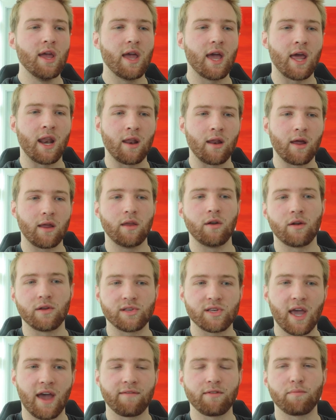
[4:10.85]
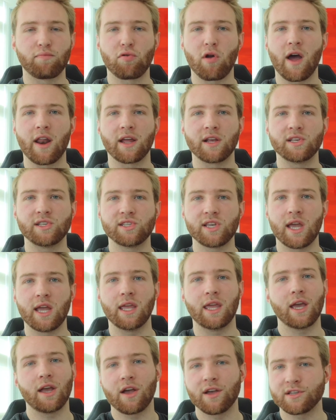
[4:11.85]
and, you know, have the product
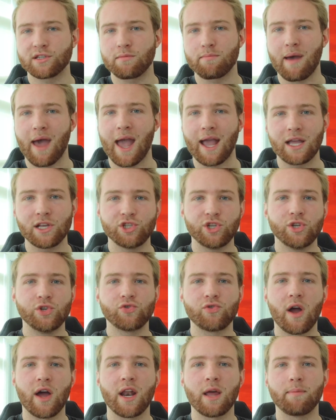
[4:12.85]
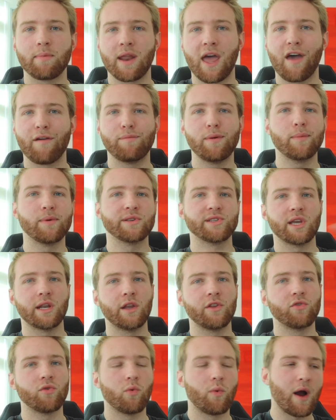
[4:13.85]
sent, get custom packaging drawn up and have people send
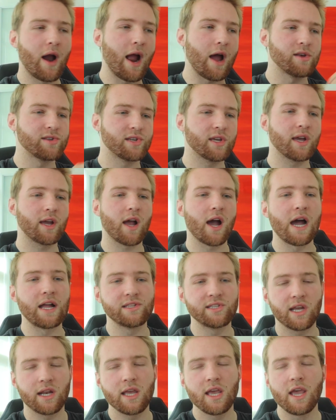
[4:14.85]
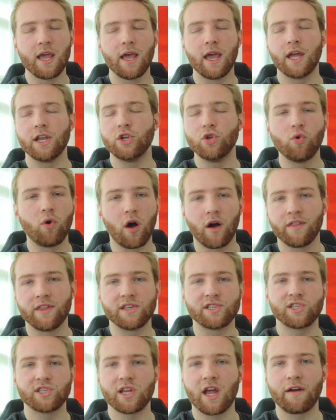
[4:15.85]
it to a warehouse to get content and do all
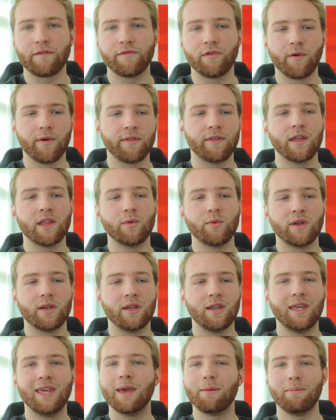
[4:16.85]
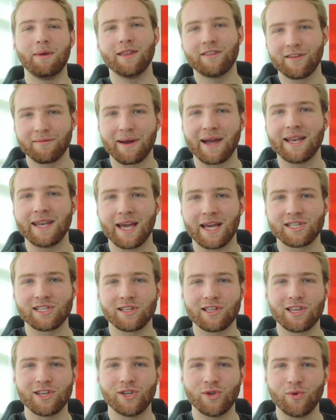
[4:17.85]
this stuff. The only thing that would get me to my
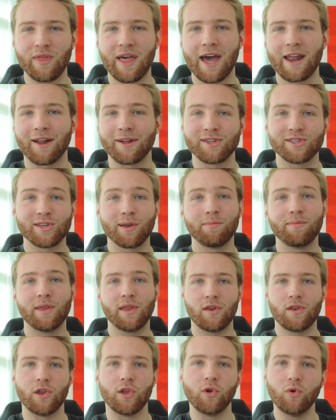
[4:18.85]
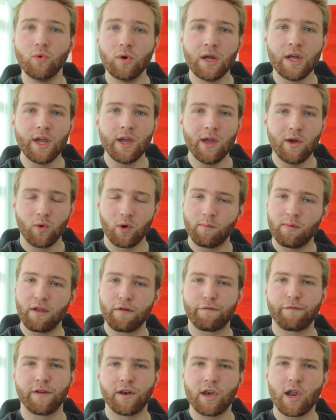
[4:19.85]
desk to do that on something new would be a
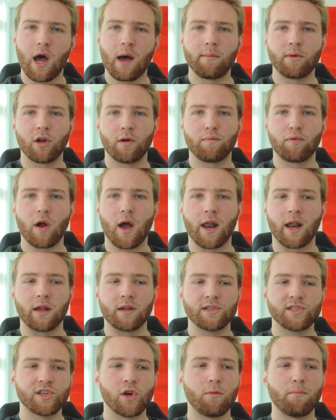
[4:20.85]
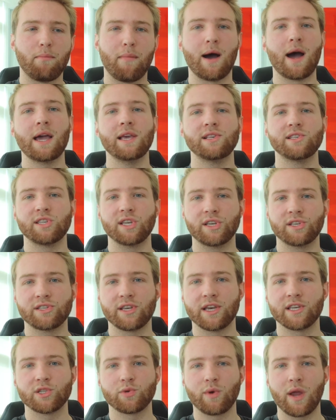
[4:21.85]
phenomenal product. So my
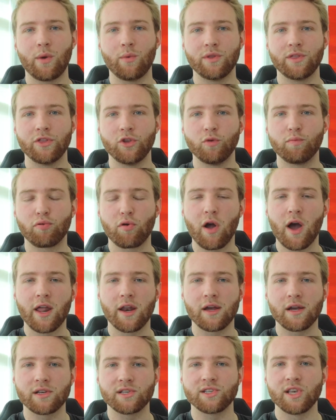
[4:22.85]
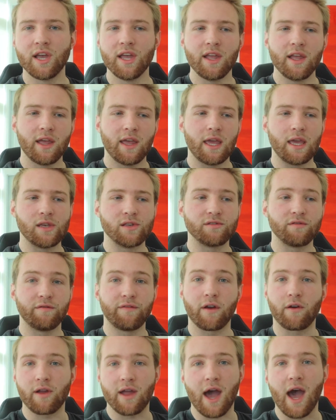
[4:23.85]
success rate with new products is
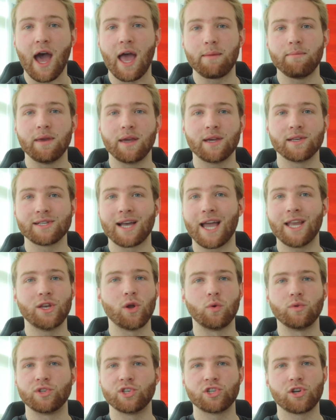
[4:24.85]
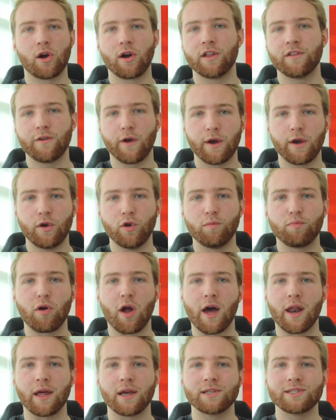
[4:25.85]
very high because I don't start a ton of new
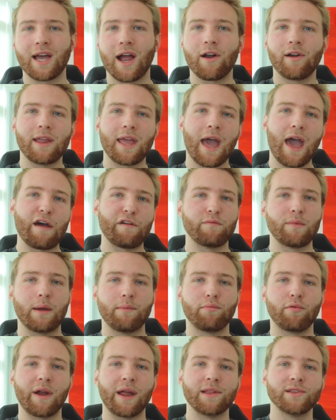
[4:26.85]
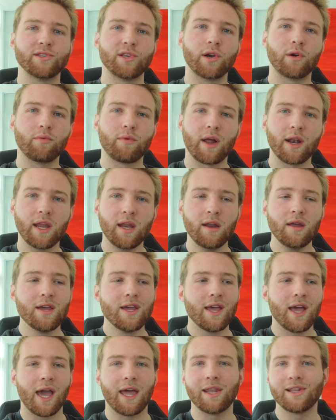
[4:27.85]
products. I already have my brands that are running,
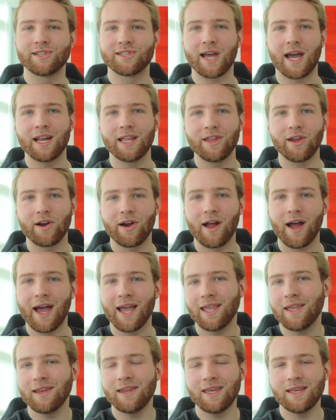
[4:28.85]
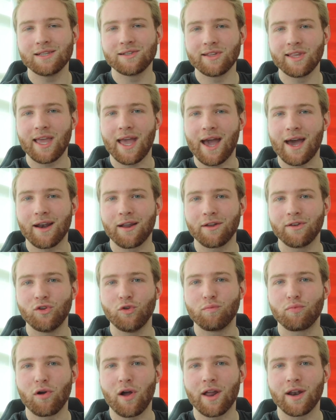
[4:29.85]
and inside of there, I can easily add on
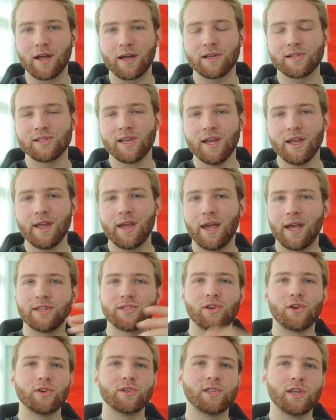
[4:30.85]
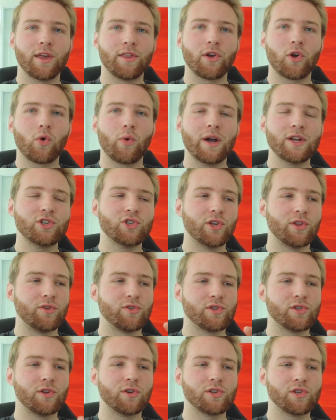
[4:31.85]
new products. And so here's the other question.
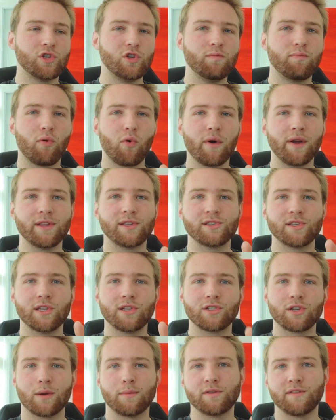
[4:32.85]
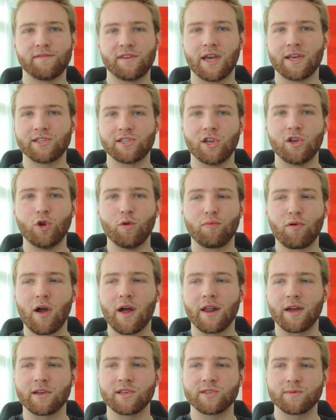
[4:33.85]
There's 2 points in terms of testing new
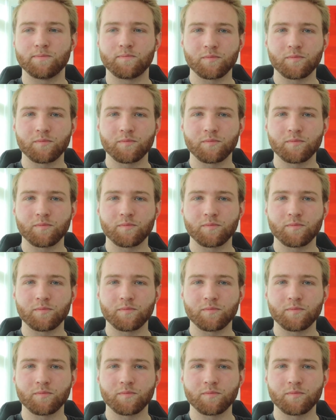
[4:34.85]
products.